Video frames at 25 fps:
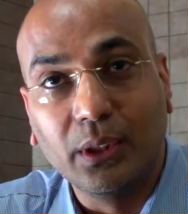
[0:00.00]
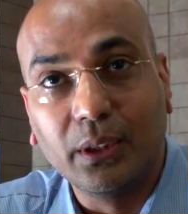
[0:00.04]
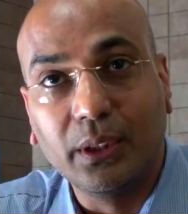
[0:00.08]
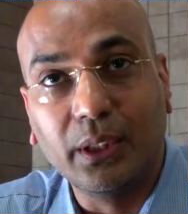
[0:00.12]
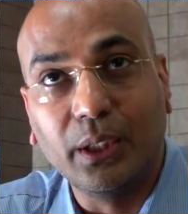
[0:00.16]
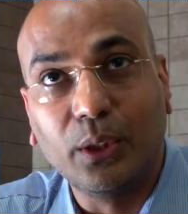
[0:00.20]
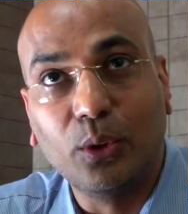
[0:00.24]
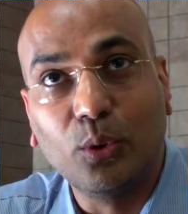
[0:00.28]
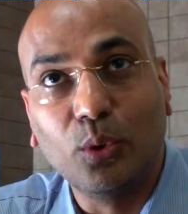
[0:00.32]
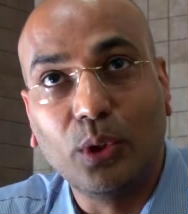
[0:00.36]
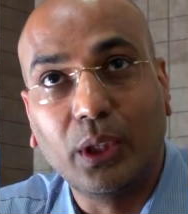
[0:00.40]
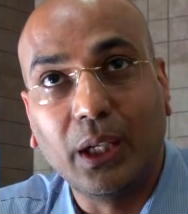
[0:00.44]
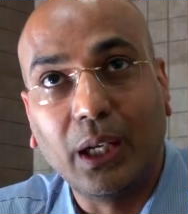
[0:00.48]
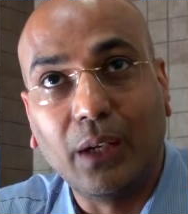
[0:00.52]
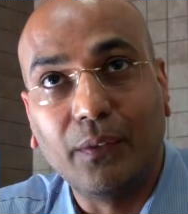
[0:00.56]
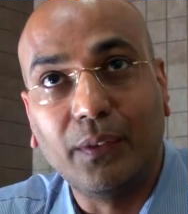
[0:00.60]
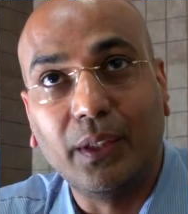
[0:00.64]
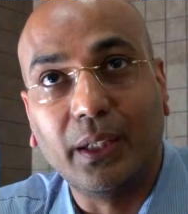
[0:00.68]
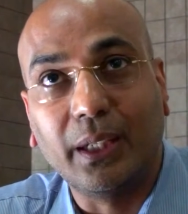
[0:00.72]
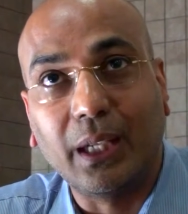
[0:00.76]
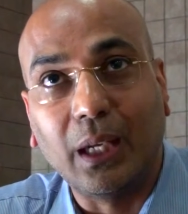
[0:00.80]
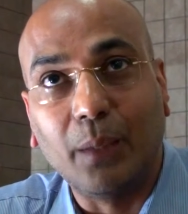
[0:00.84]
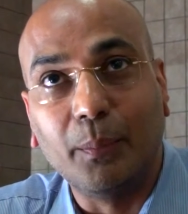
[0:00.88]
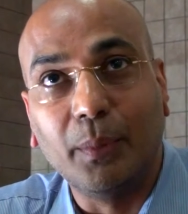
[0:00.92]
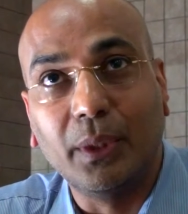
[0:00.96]
they don't have
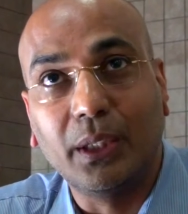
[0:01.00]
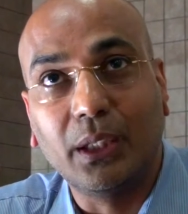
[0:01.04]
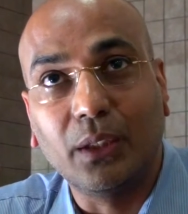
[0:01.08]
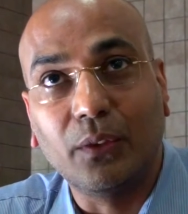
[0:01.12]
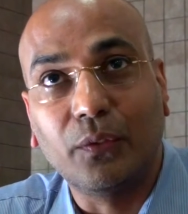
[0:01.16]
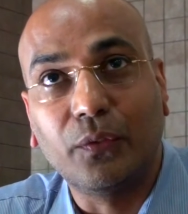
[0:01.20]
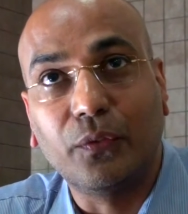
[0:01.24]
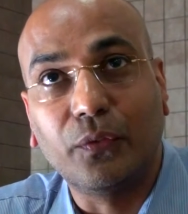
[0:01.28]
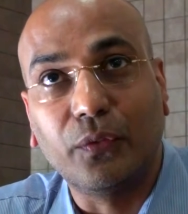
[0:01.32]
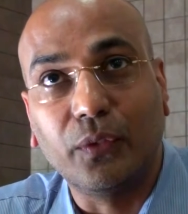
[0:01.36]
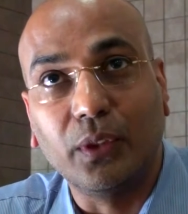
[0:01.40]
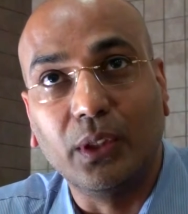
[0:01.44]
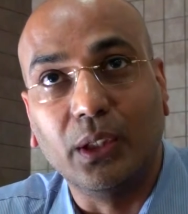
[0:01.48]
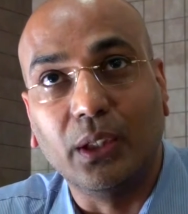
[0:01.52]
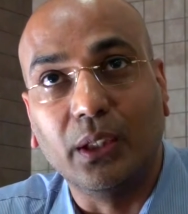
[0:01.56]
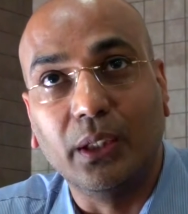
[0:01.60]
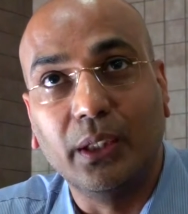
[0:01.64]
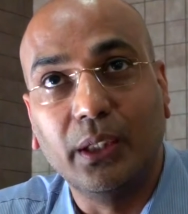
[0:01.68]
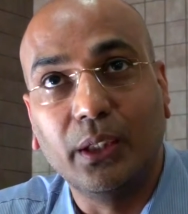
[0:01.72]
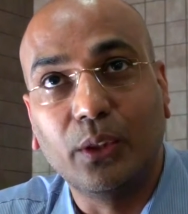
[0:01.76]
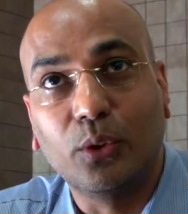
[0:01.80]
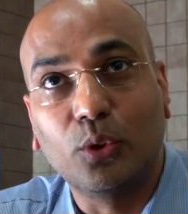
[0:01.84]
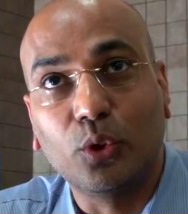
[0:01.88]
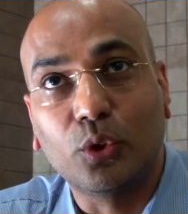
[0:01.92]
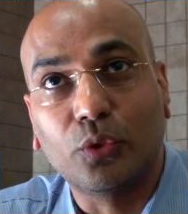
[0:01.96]
that habit of
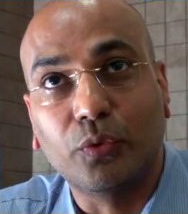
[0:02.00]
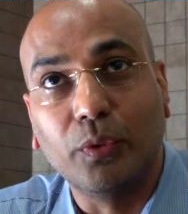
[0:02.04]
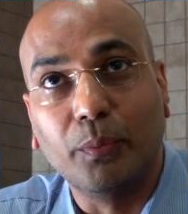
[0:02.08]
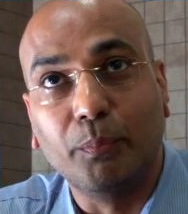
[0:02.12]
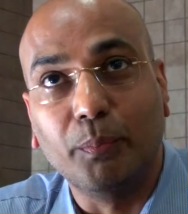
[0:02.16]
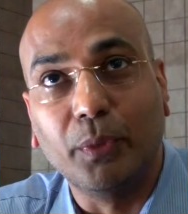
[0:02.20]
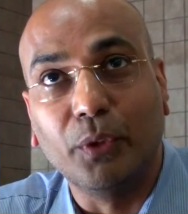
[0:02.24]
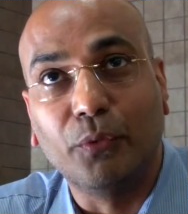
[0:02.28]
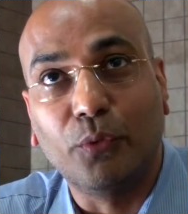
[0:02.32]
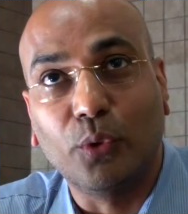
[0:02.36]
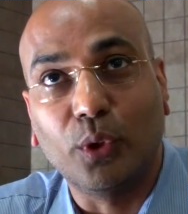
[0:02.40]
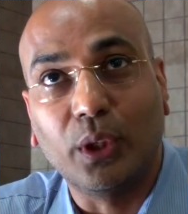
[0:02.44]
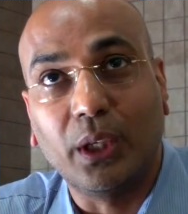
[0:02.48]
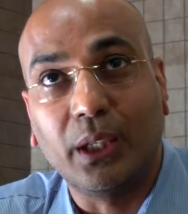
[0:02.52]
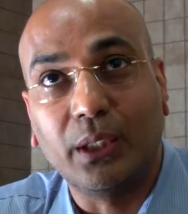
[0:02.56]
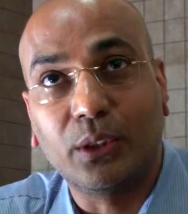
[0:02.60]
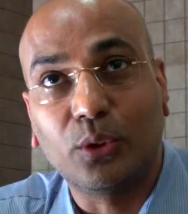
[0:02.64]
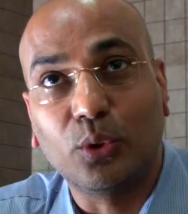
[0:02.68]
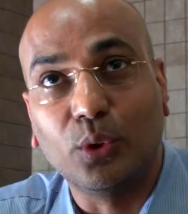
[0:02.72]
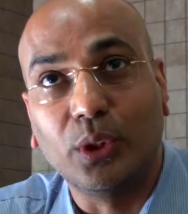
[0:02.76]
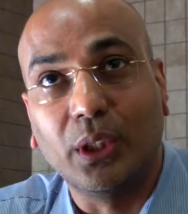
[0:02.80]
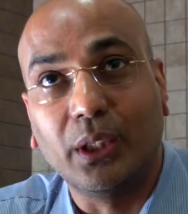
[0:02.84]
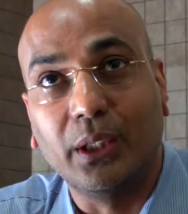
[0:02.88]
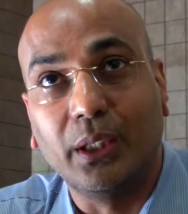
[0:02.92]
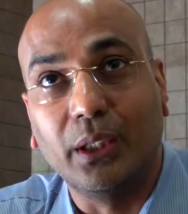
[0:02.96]
learning to swim beforehand
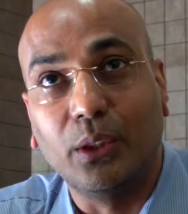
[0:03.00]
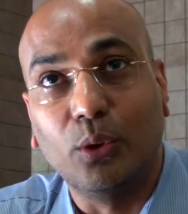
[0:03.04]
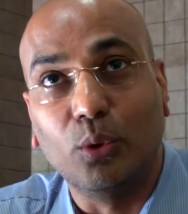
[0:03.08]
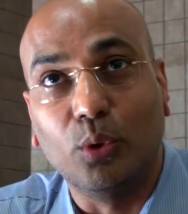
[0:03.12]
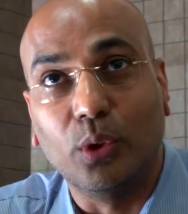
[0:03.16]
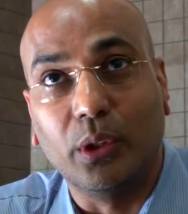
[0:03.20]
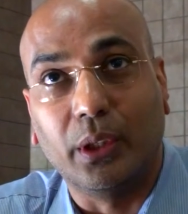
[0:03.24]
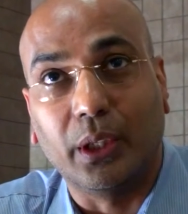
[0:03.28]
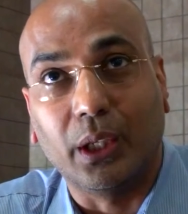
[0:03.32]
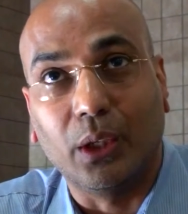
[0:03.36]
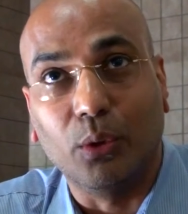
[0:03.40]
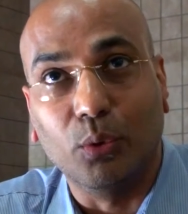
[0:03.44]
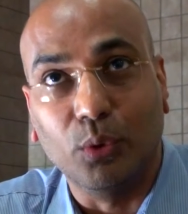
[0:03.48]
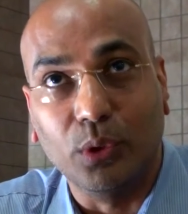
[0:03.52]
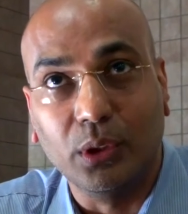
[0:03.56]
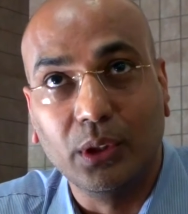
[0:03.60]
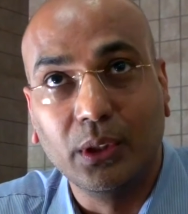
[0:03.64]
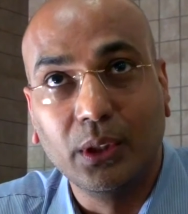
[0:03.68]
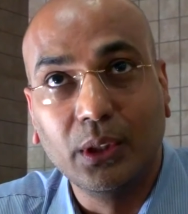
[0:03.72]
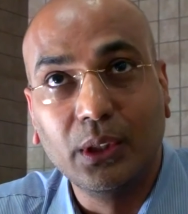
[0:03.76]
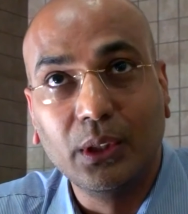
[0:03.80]
so that they don't drown.